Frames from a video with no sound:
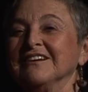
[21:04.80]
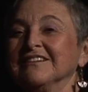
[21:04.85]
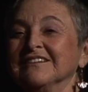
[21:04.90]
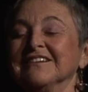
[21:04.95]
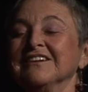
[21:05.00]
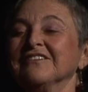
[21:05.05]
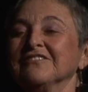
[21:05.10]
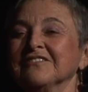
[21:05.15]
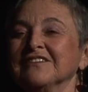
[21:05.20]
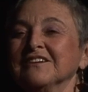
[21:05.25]

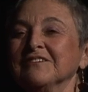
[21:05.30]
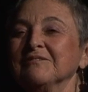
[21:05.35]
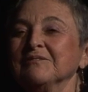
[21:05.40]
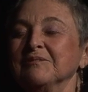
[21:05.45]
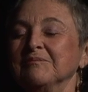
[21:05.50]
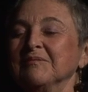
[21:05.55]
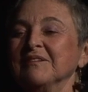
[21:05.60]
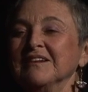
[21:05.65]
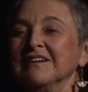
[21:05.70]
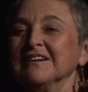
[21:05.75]
well, if it
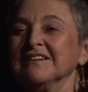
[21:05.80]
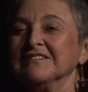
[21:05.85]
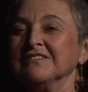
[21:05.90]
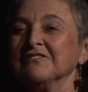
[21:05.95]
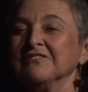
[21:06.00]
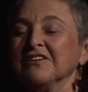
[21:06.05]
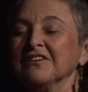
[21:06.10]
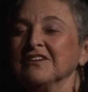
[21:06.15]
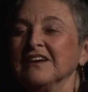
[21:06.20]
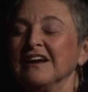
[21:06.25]
would be, I
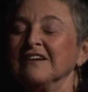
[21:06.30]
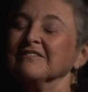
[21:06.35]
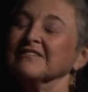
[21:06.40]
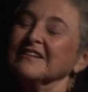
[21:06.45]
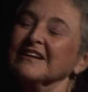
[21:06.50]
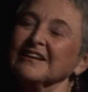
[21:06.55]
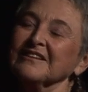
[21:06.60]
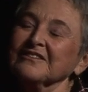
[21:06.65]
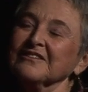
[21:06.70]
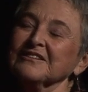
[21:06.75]

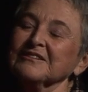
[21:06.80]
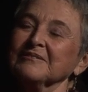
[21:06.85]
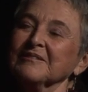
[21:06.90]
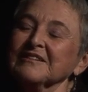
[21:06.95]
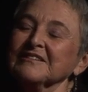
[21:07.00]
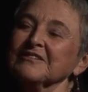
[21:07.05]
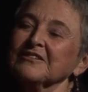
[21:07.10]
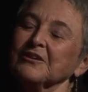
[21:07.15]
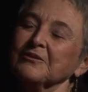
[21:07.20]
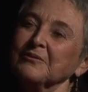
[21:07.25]
thought
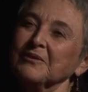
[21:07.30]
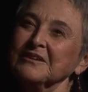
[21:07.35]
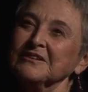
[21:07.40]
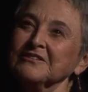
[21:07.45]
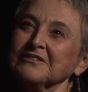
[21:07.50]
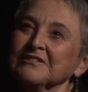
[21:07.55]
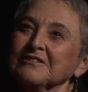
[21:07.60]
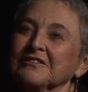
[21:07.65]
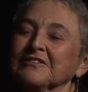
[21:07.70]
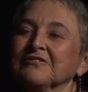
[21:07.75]
to myself, I
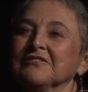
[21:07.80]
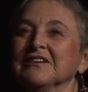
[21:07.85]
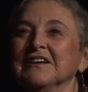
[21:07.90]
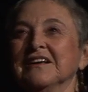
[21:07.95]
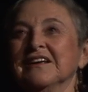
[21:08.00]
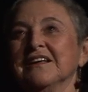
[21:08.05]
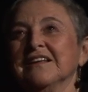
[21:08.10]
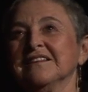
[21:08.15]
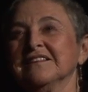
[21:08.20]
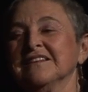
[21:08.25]
wonder if
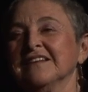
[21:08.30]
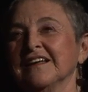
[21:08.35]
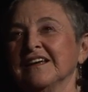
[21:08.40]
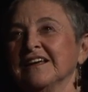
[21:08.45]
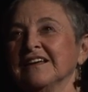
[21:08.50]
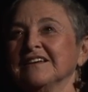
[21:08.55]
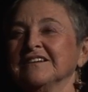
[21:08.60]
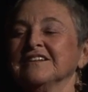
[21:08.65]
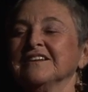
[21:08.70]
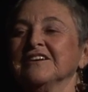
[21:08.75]

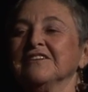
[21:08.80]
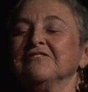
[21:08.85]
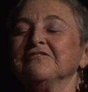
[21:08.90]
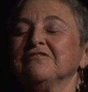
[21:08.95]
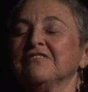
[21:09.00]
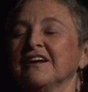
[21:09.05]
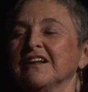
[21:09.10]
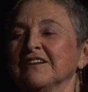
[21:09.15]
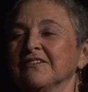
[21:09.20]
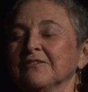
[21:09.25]
they're
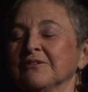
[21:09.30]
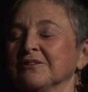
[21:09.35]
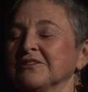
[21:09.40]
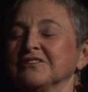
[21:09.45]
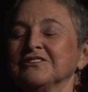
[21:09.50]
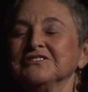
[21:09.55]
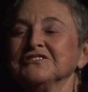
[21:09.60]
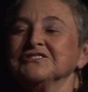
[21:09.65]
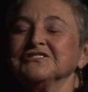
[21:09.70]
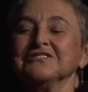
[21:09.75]

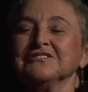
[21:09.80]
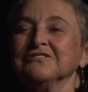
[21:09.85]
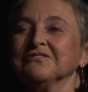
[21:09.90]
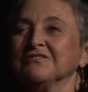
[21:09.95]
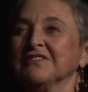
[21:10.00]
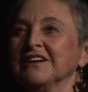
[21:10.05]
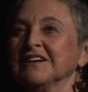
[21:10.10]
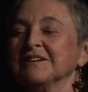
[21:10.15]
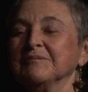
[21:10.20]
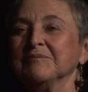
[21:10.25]
followers
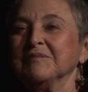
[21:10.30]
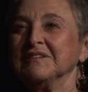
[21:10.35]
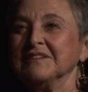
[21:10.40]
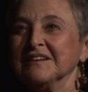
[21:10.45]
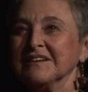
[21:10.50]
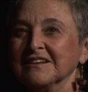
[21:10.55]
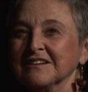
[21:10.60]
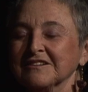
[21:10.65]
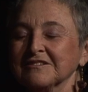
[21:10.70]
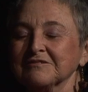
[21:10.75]
of any
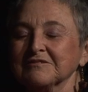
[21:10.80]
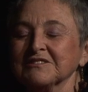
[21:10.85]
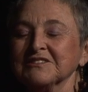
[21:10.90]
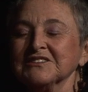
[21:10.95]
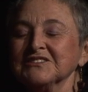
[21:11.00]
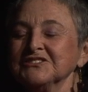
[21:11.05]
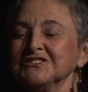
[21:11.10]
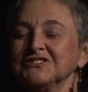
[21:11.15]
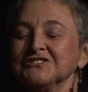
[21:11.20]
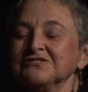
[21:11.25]
particular
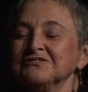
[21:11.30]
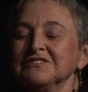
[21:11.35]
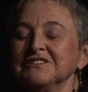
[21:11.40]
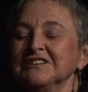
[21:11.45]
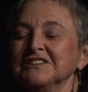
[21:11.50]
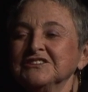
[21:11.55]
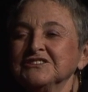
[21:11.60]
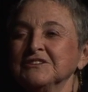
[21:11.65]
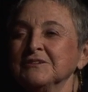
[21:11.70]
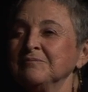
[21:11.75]
religious
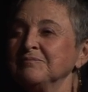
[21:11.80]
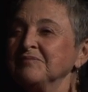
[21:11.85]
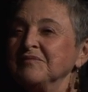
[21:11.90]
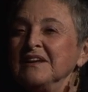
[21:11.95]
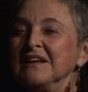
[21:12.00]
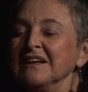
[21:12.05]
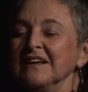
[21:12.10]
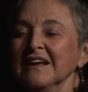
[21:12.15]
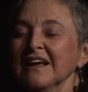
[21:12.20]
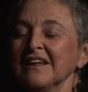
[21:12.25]
tradition.
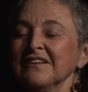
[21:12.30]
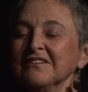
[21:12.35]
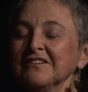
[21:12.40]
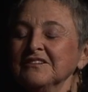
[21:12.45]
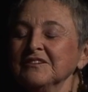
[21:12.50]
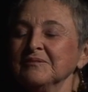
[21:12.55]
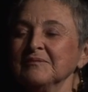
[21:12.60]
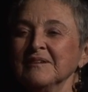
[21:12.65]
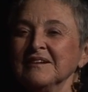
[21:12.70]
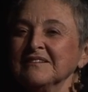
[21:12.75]
I
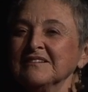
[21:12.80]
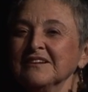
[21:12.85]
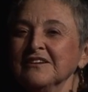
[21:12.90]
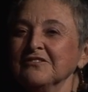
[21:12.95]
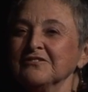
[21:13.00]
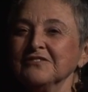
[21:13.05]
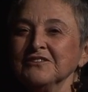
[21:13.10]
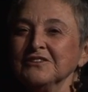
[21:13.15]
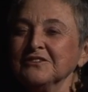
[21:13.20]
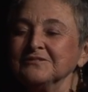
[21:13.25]
thought to
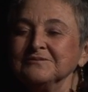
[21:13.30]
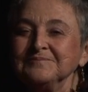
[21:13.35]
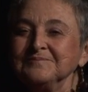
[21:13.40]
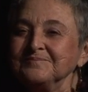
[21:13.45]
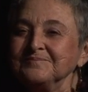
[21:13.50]
myself,